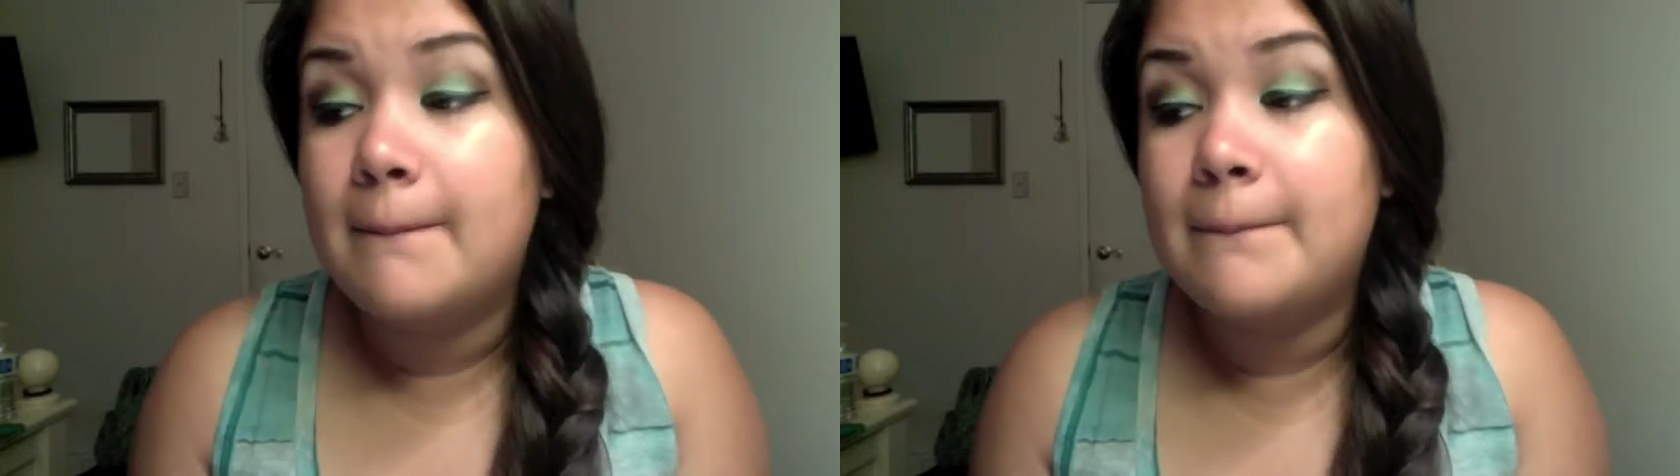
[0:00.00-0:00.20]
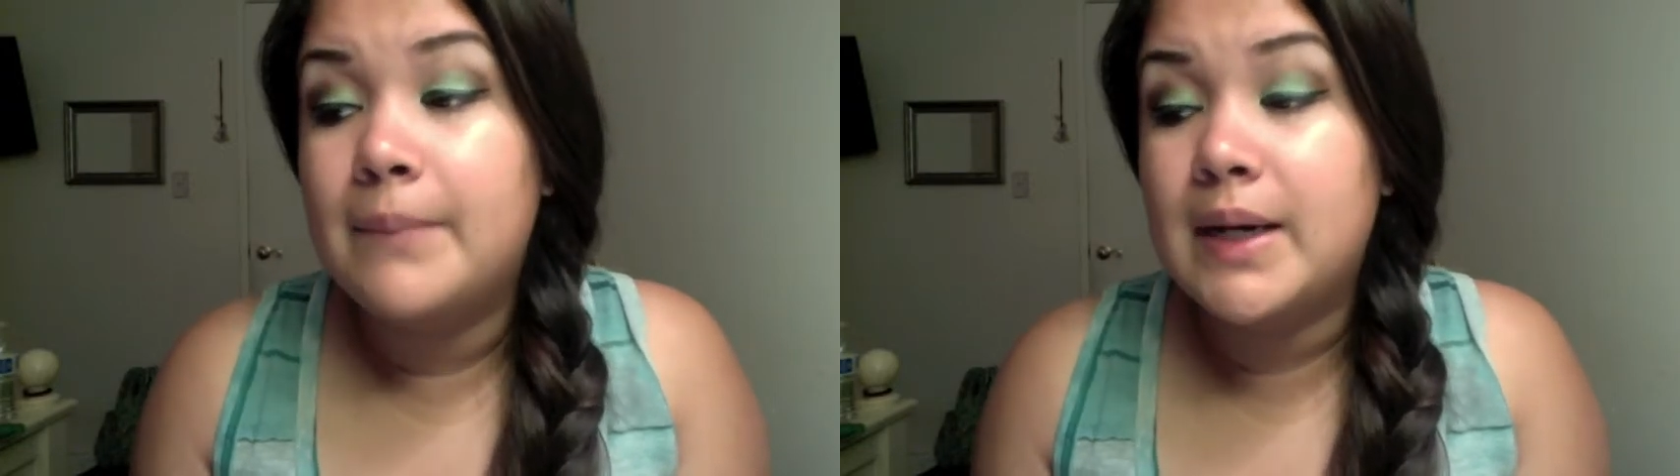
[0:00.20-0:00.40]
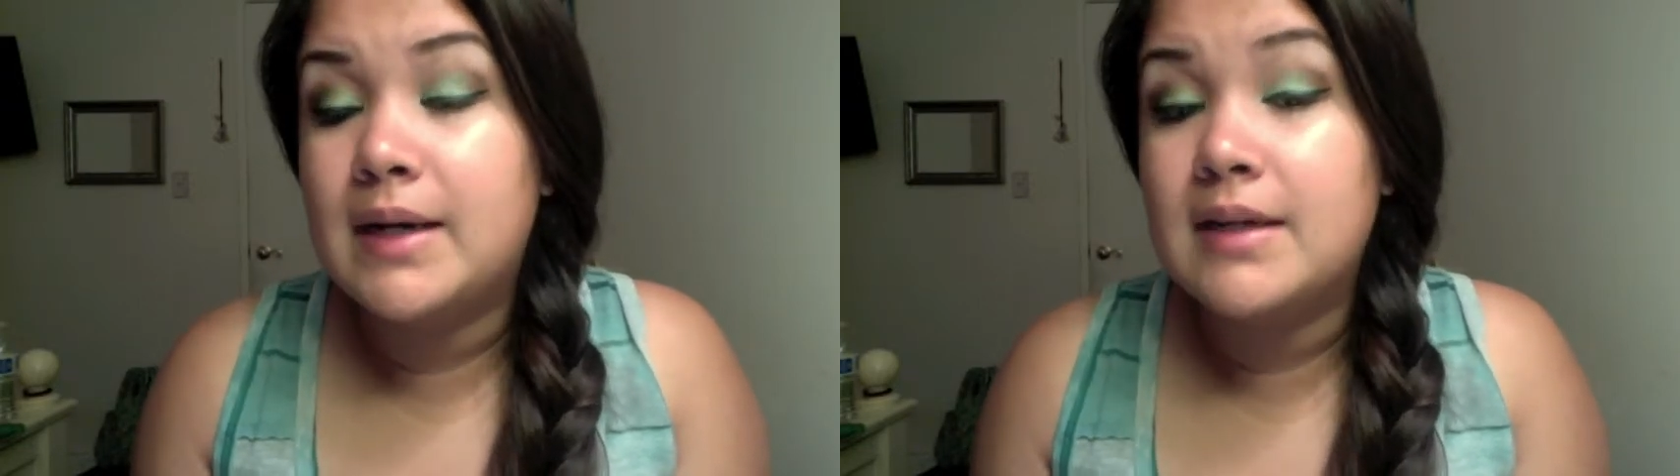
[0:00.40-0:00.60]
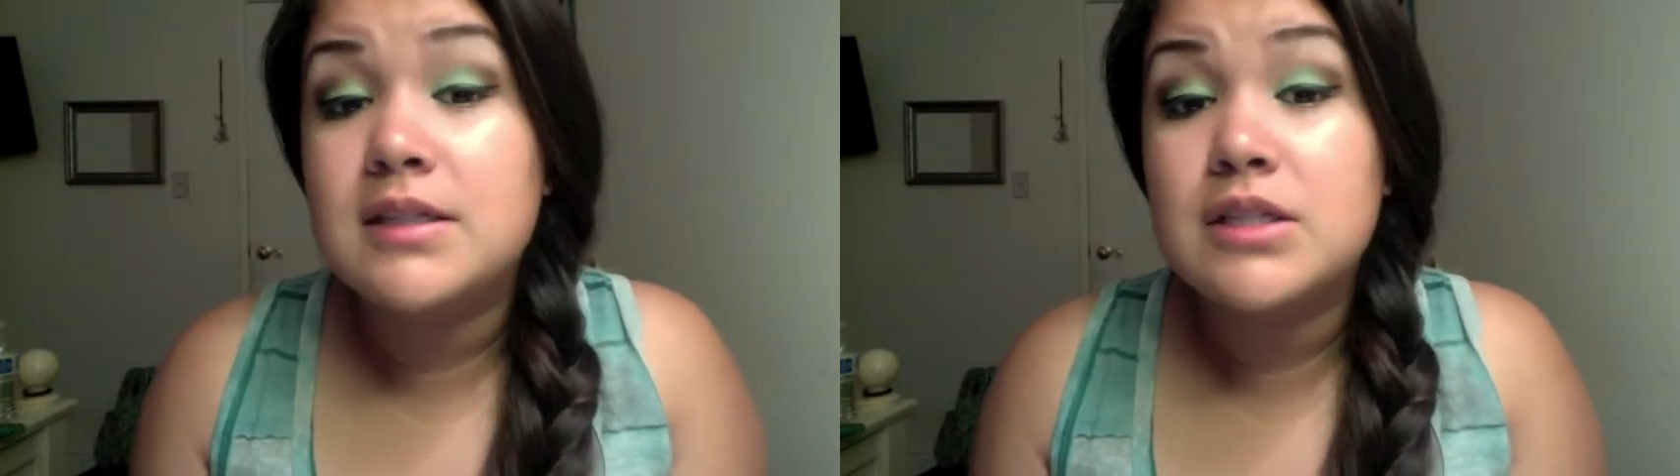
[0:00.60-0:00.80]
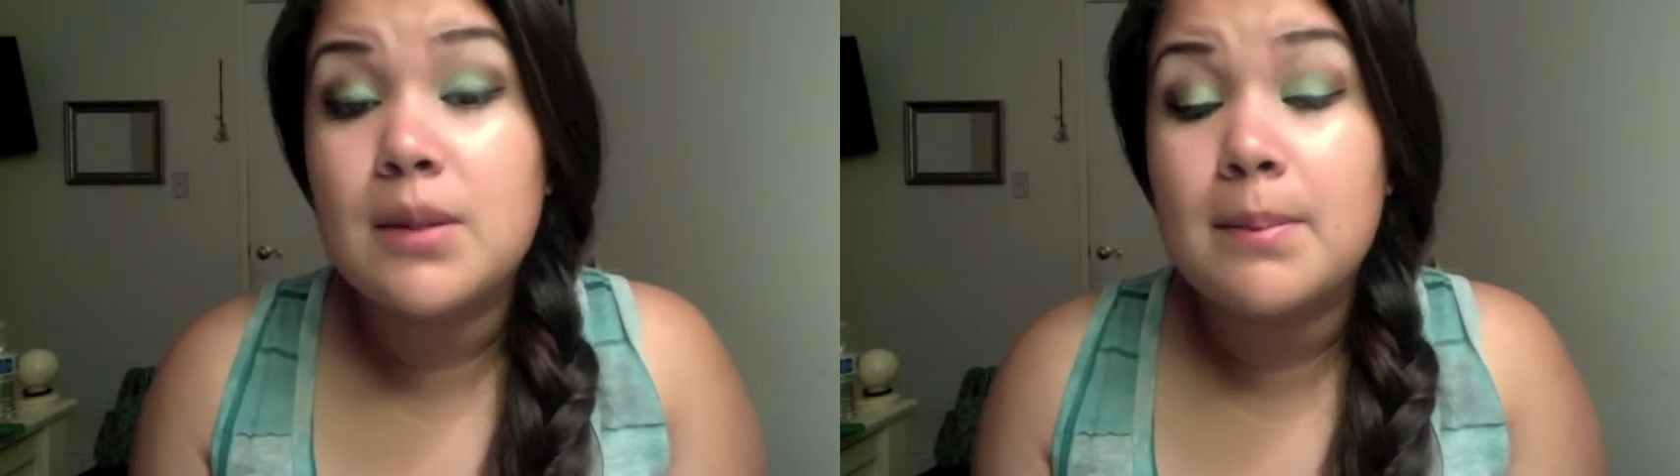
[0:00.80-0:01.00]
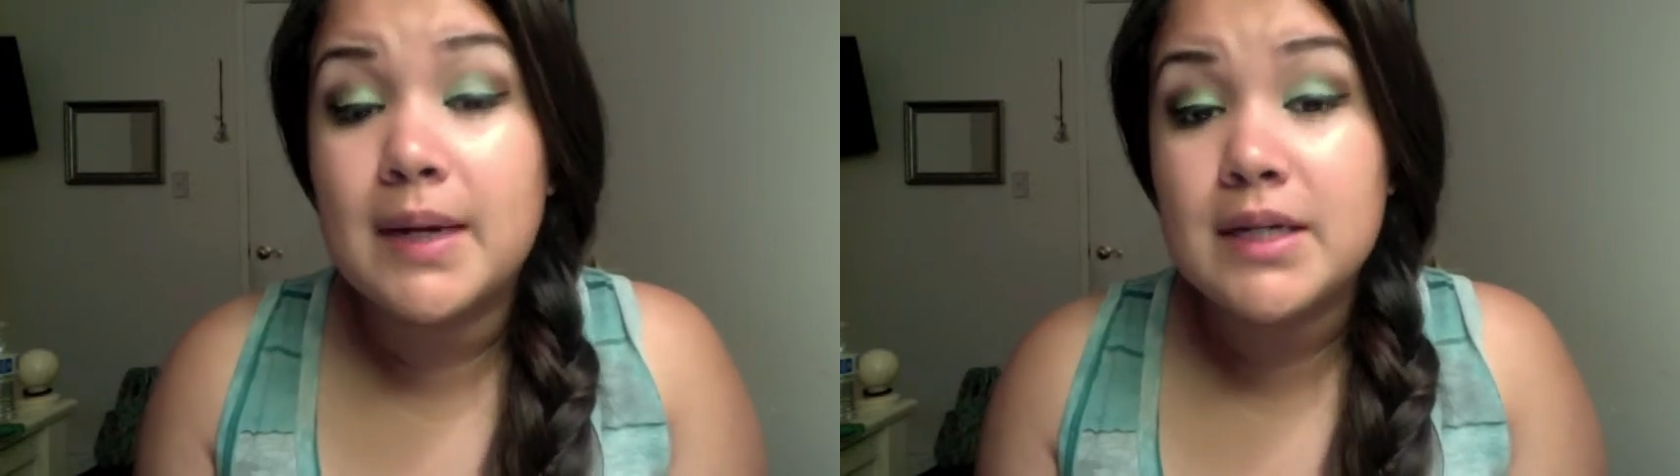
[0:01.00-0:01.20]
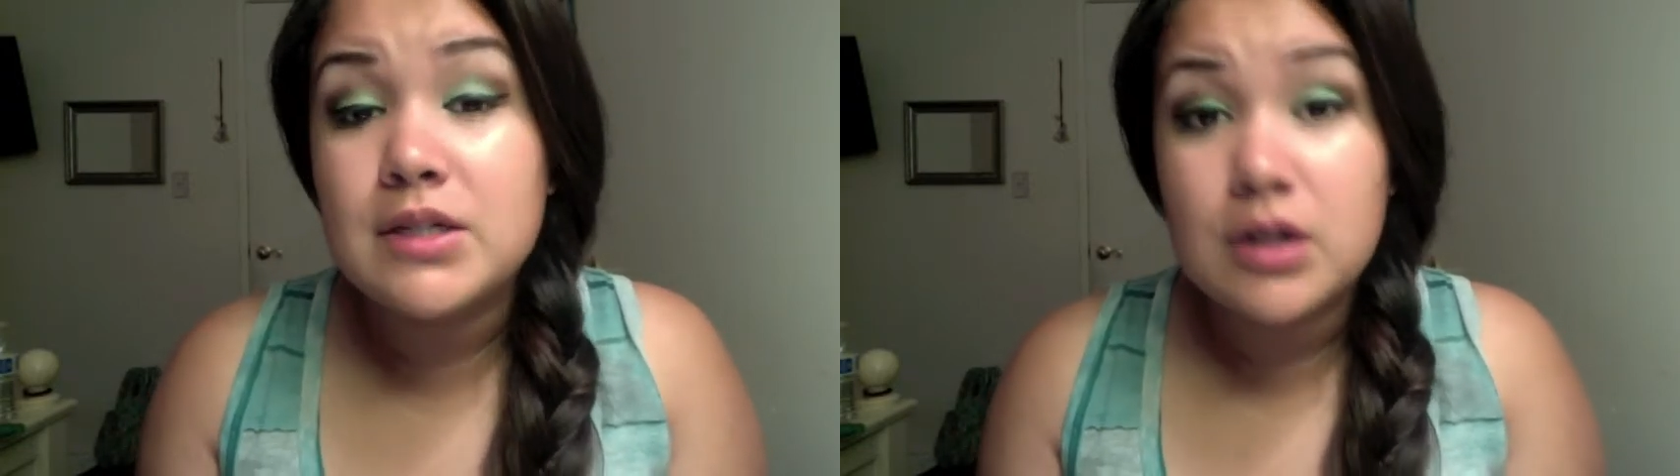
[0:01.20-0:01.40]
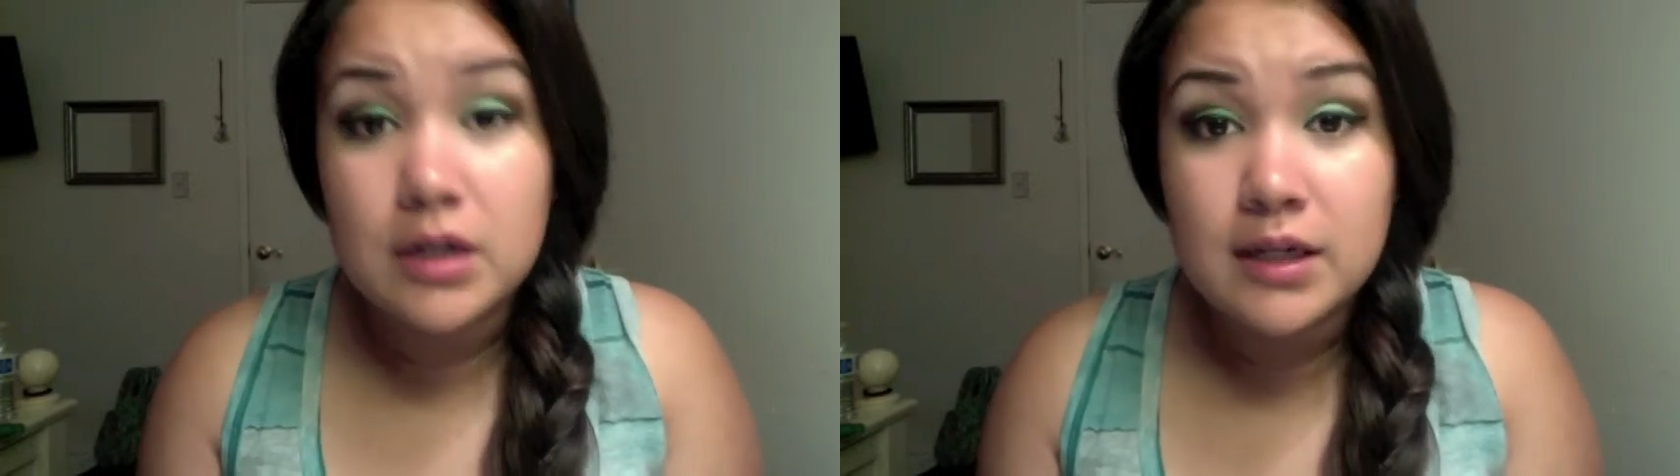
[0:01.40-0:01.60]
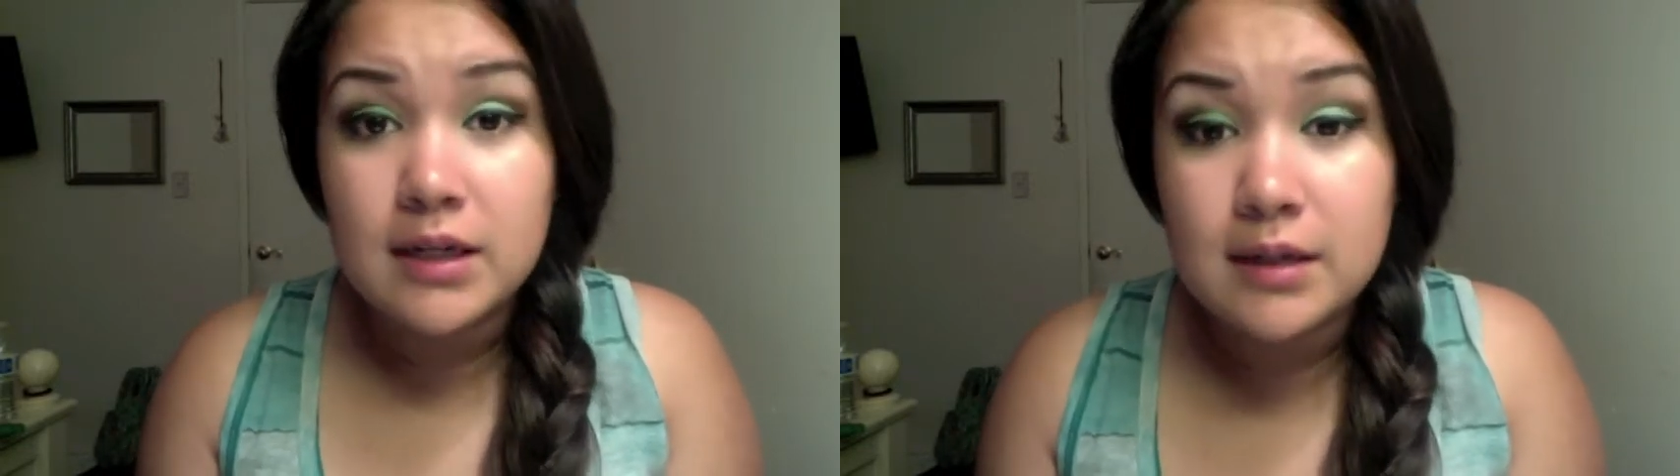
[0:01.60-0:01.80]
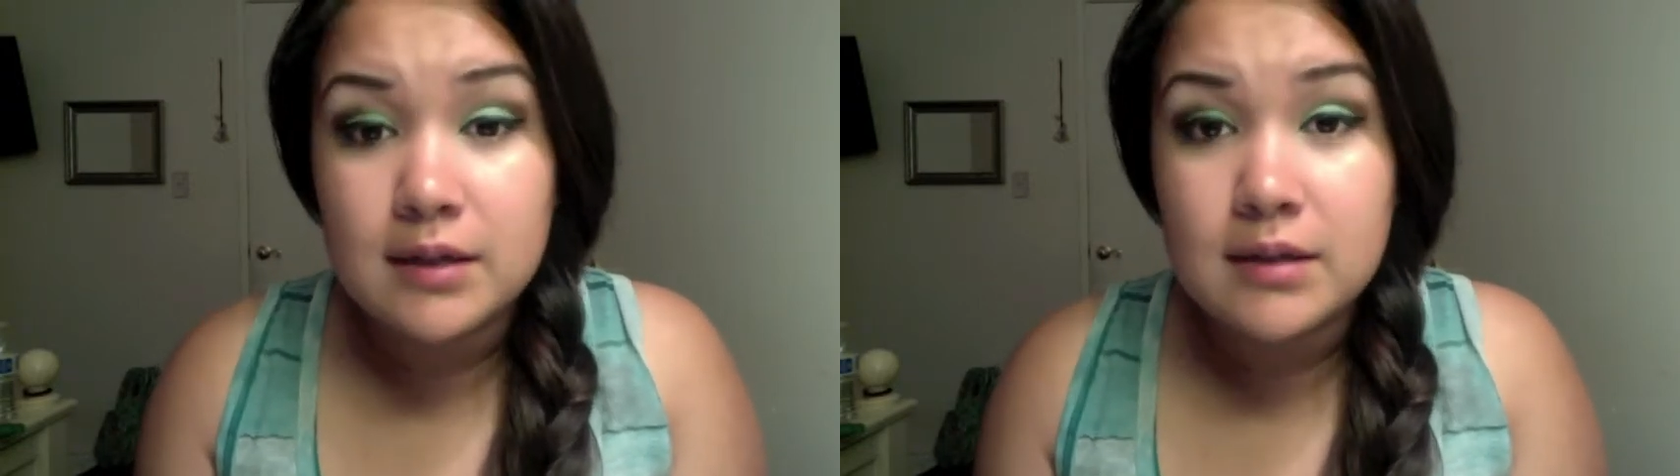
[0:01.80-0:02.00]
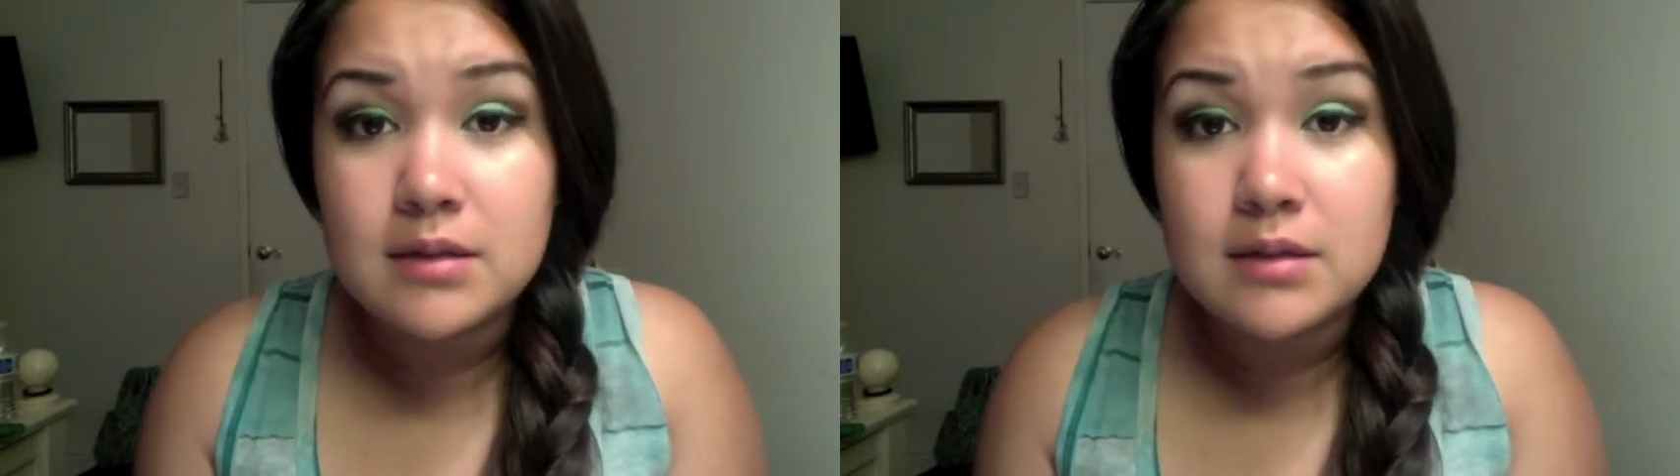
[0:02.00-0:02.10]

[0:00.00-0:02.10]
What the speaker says: but my targeted